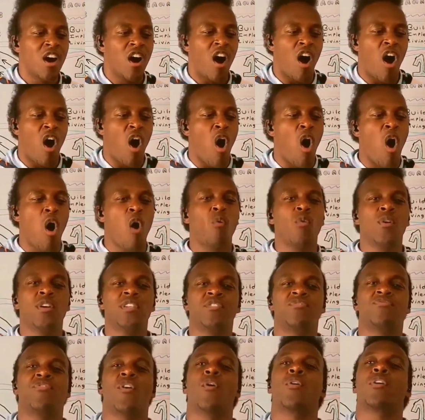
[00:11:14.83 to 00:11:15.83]
I
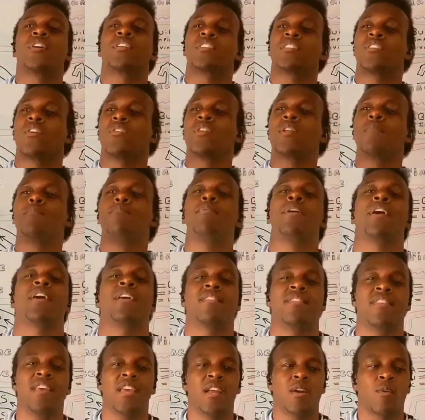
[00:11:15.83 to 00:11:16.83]
always focused on the
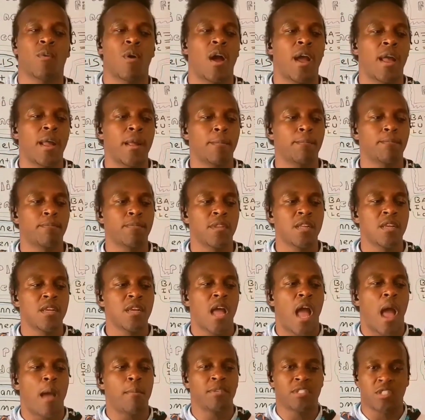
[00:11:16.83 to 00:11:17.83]
big thing, right?
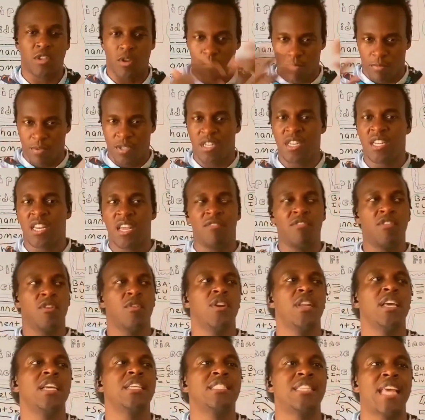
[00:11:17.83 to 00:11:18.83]
I'm just going to give you an
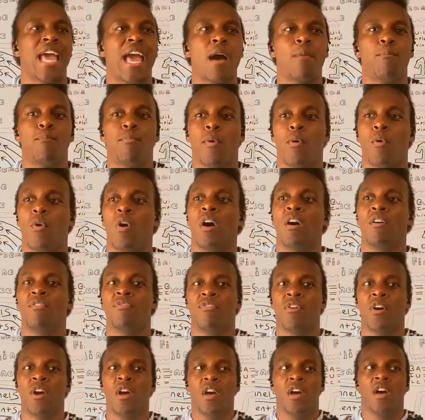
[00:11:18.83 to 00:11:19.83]
example
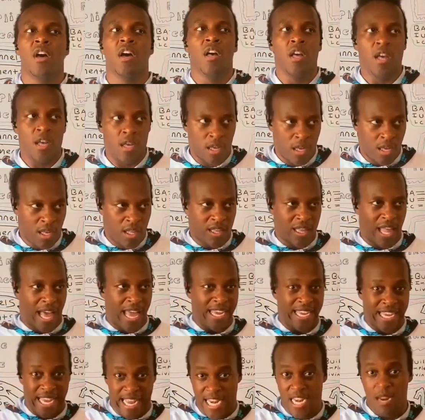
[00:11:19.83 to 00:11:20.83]
of,
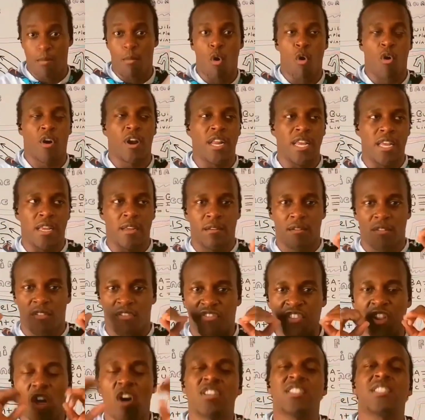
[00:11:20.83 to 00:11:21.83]
like, in the morning,
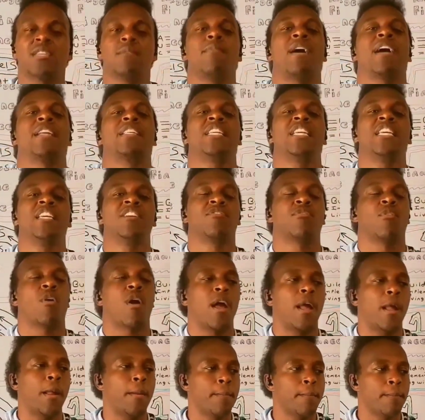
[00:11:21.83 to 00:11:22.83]
flossing my teeth,
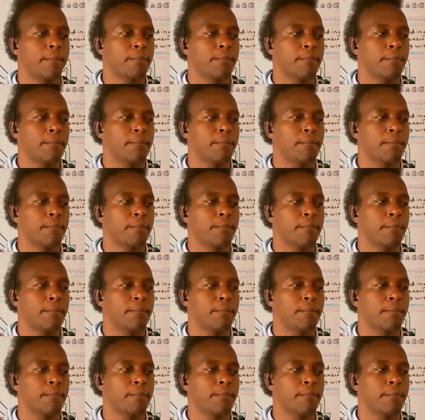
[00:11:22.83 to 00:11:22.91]
right?